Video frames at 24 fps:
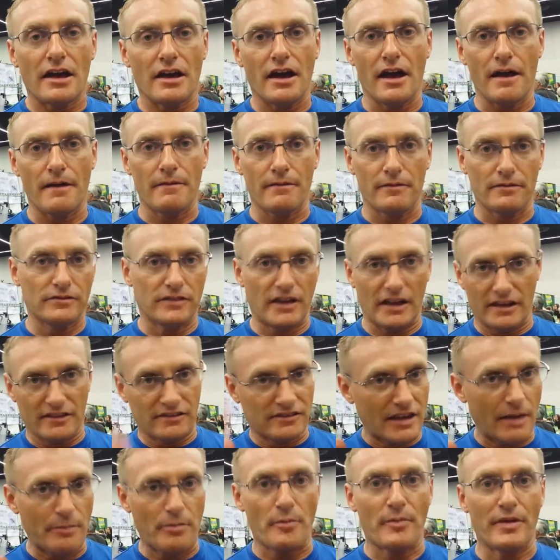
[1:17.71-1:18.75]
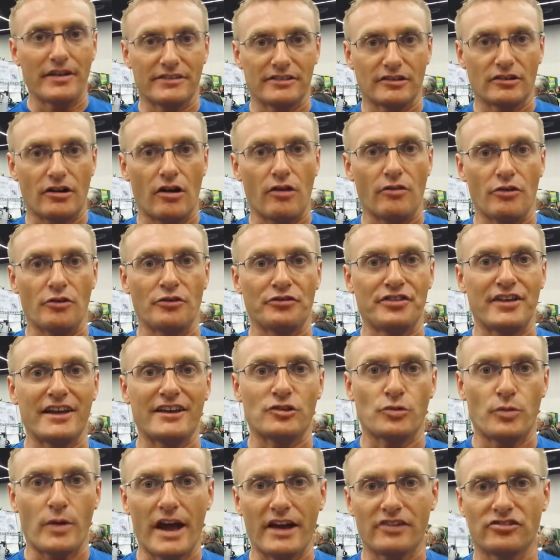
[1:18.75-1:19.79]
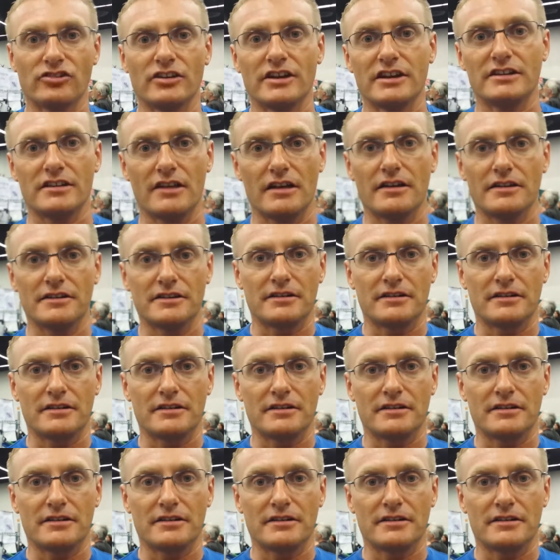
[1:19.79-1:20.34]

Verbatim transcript: uh, taking supplements and all those things, we actually